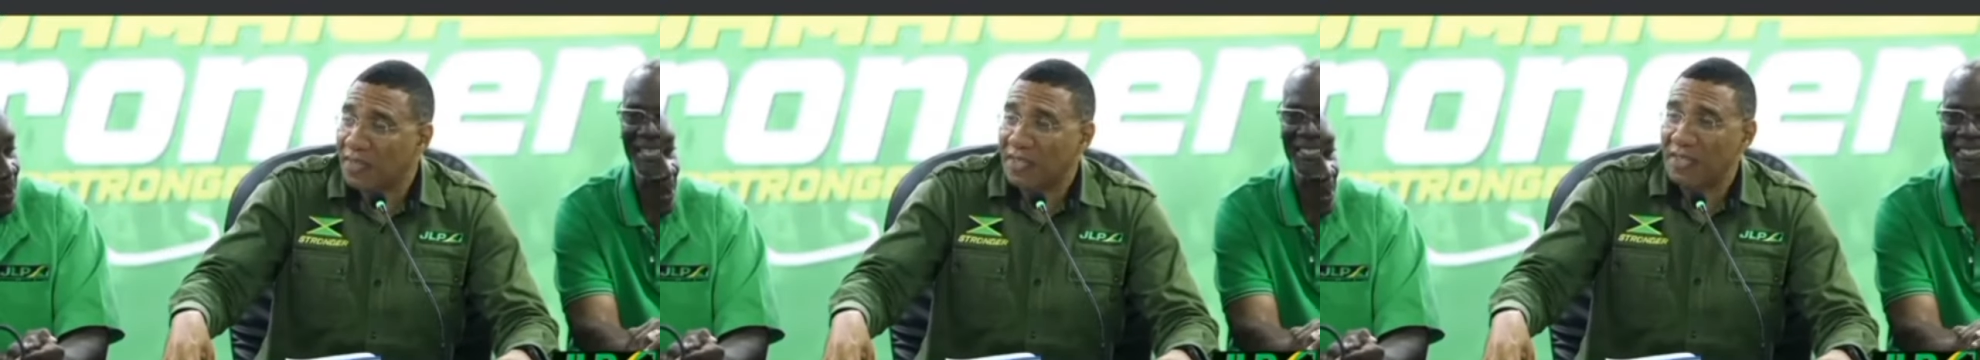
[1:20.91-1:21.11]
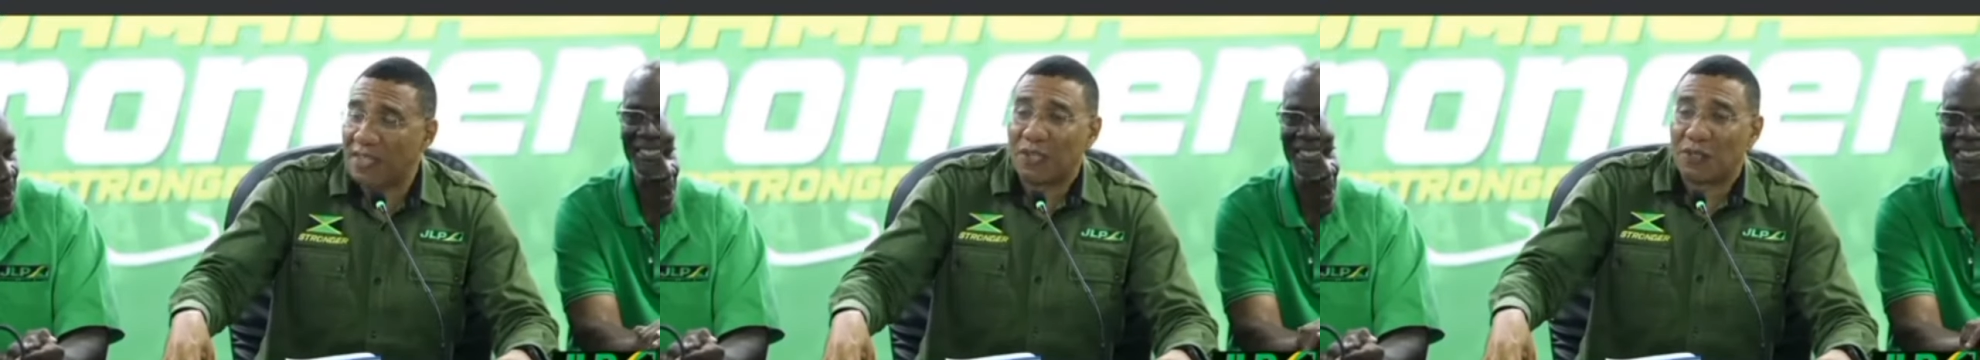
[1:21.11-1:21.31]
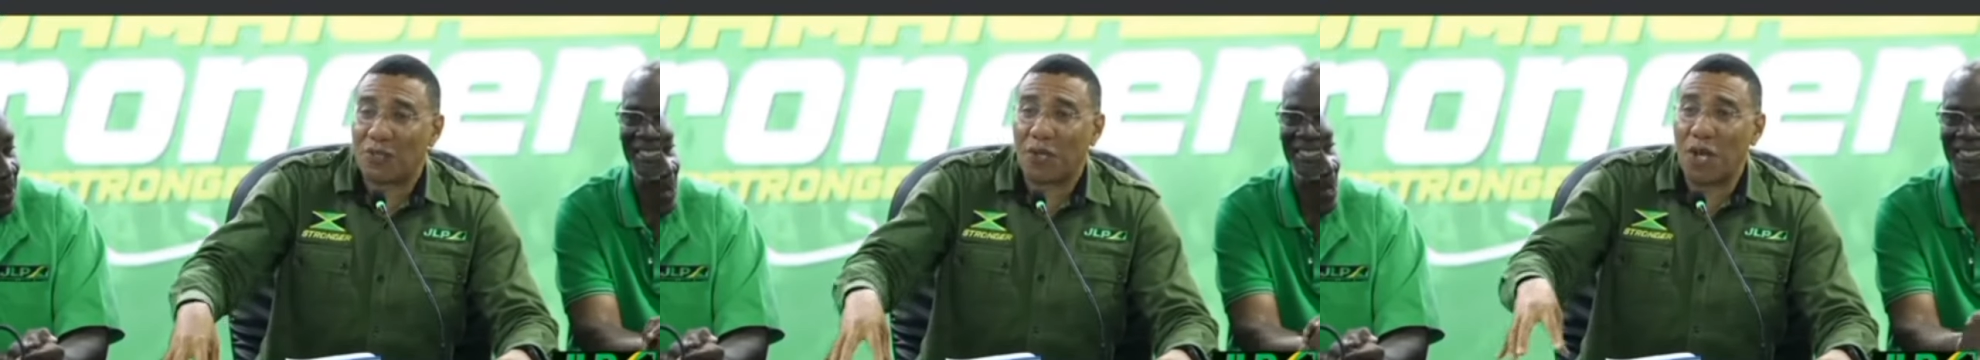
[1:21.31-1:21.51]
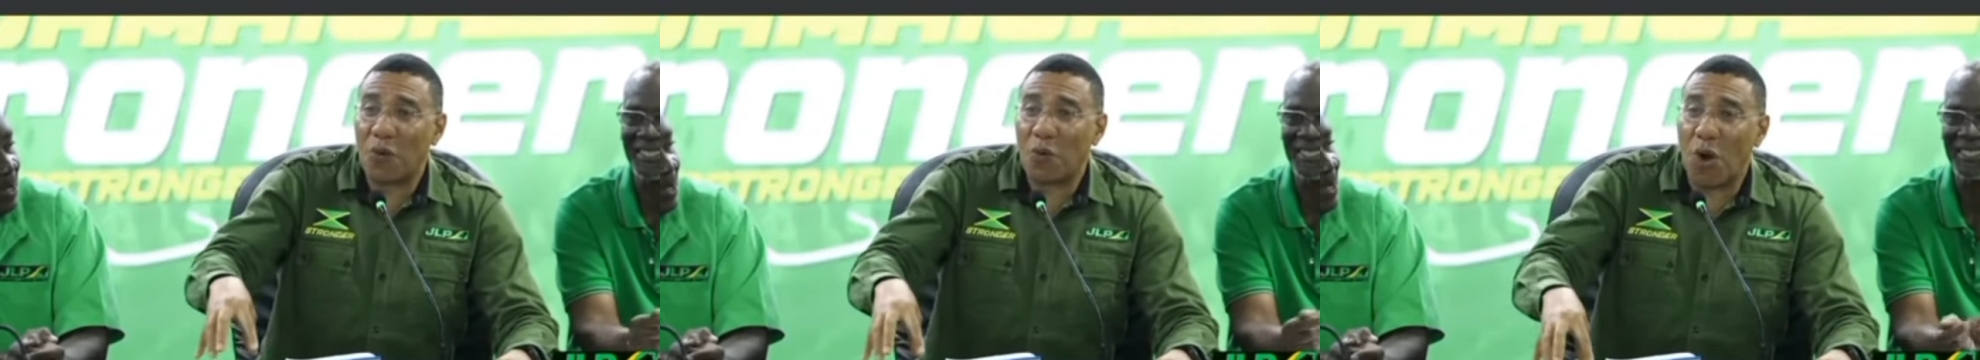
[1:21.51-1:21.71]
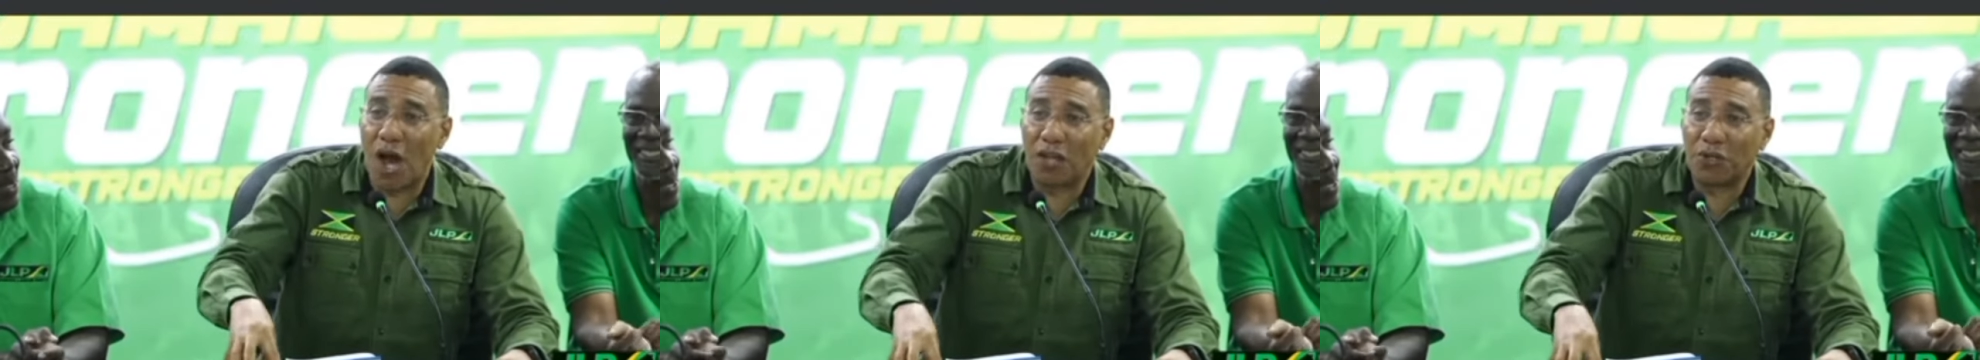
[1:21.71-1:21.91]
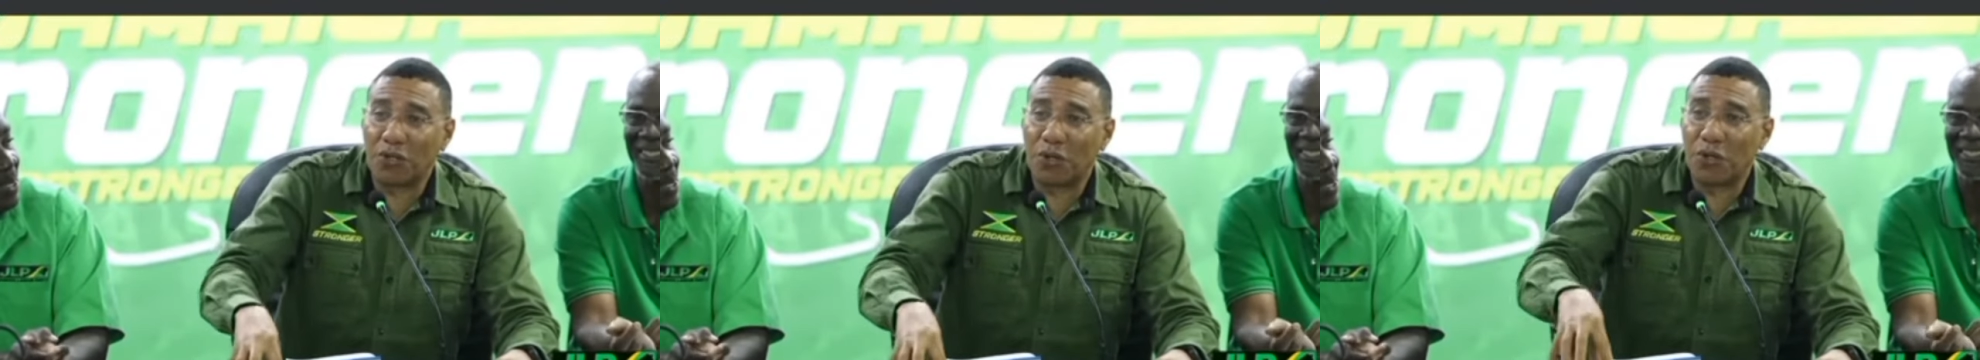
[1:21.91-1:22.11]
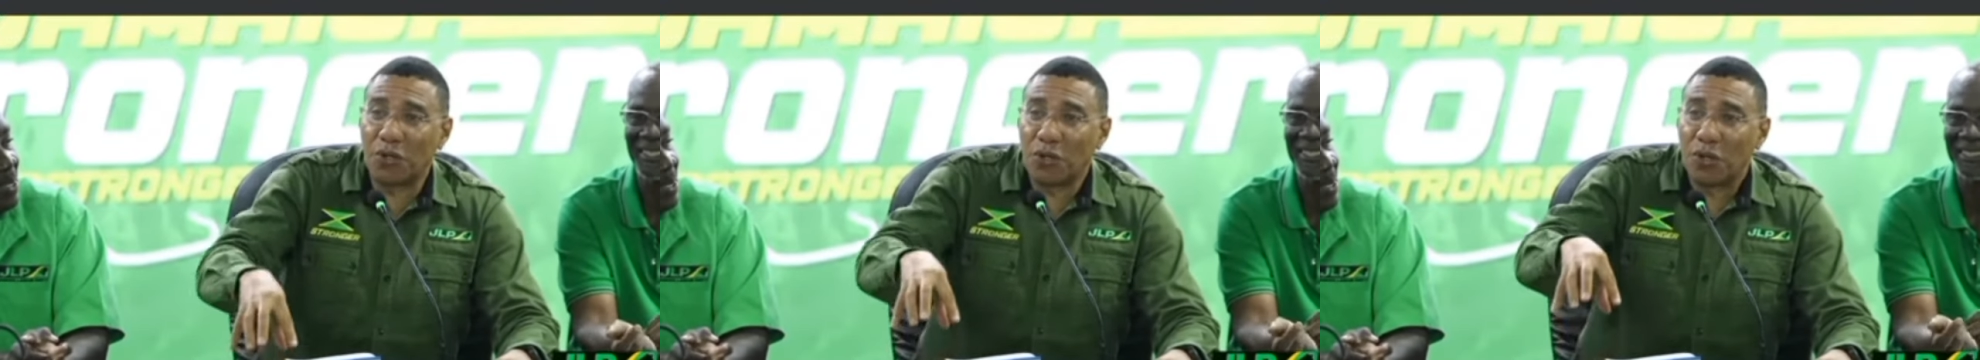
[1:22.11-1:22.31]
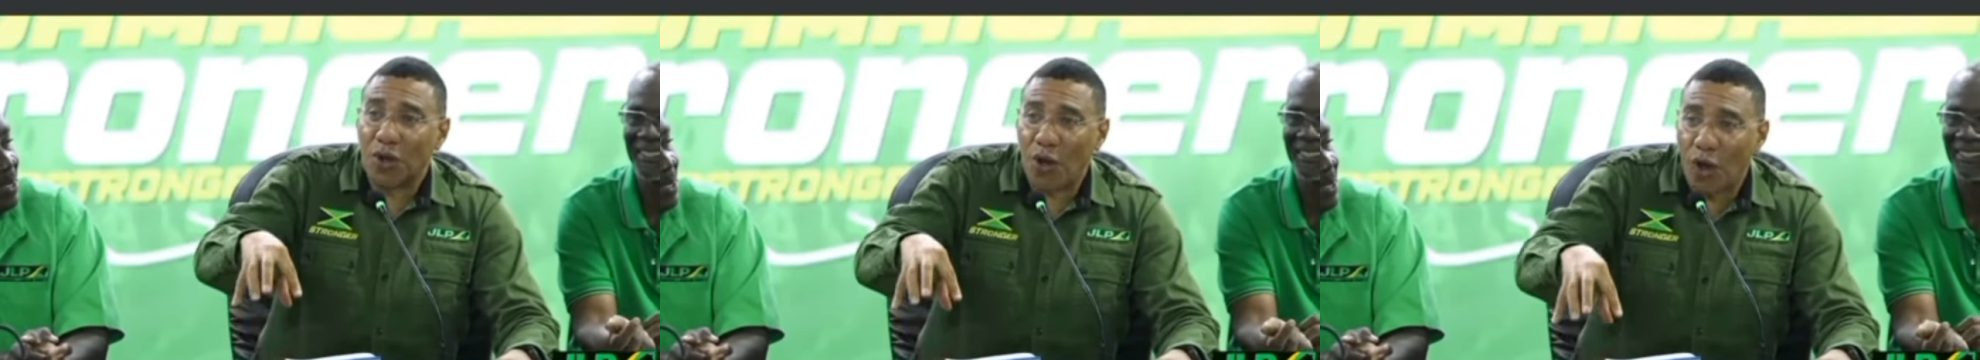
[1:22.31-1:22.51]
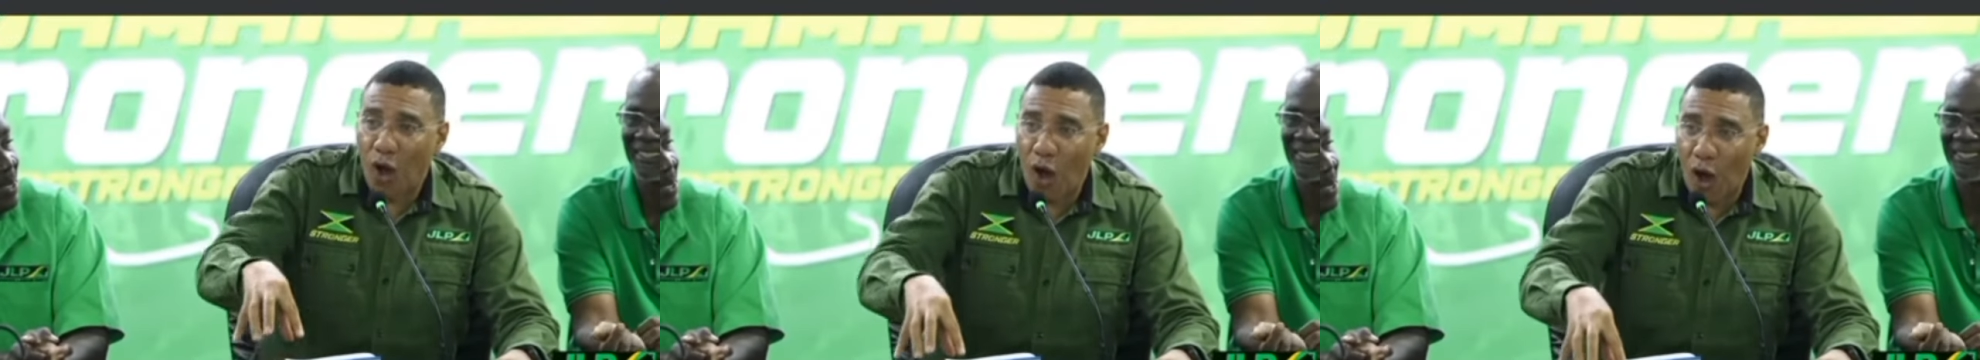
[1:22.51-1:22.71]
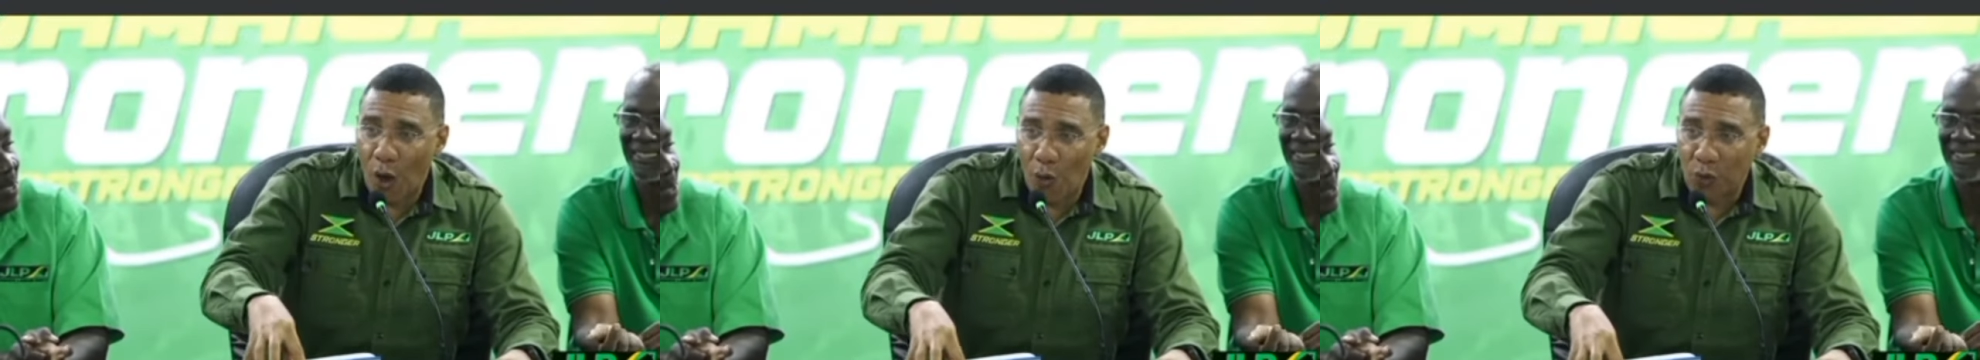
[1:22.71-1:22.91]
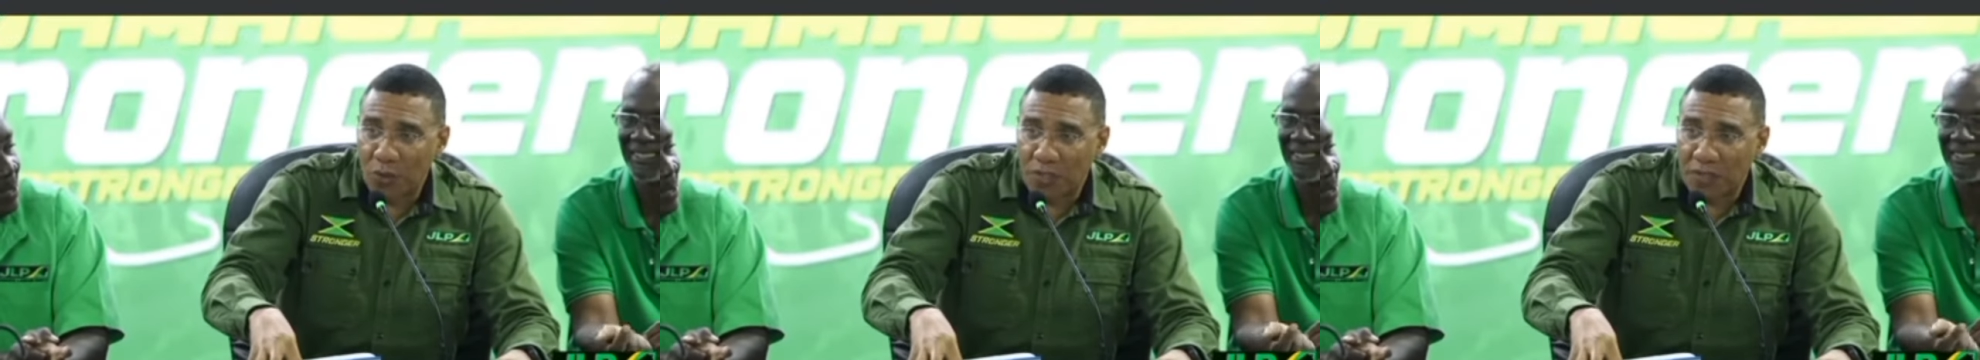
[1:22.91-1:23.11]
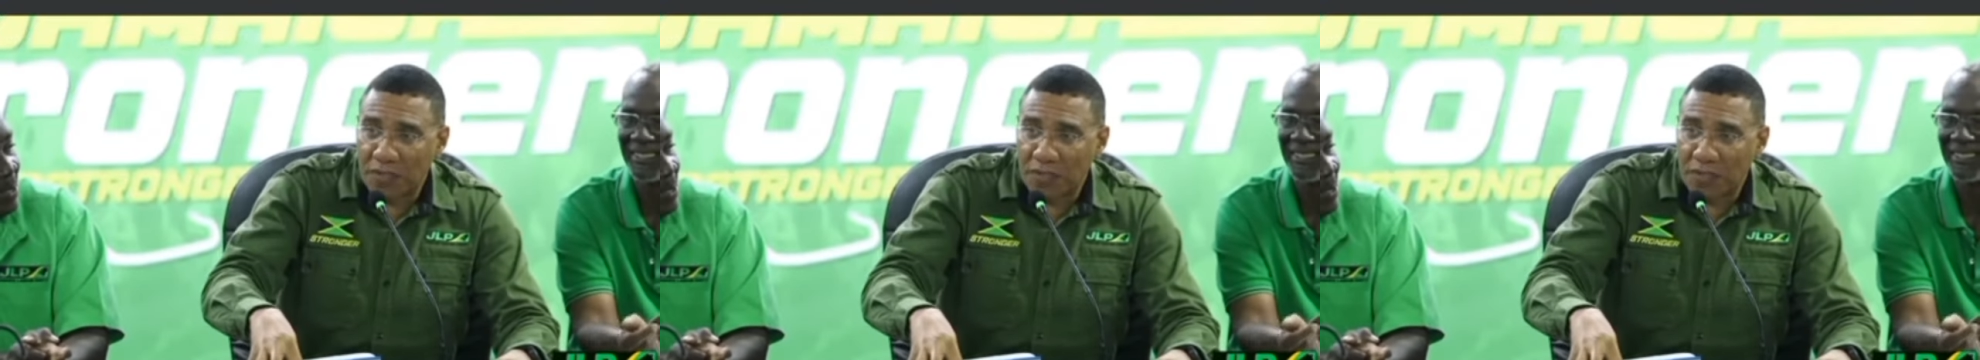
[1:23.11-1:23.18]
So they want to count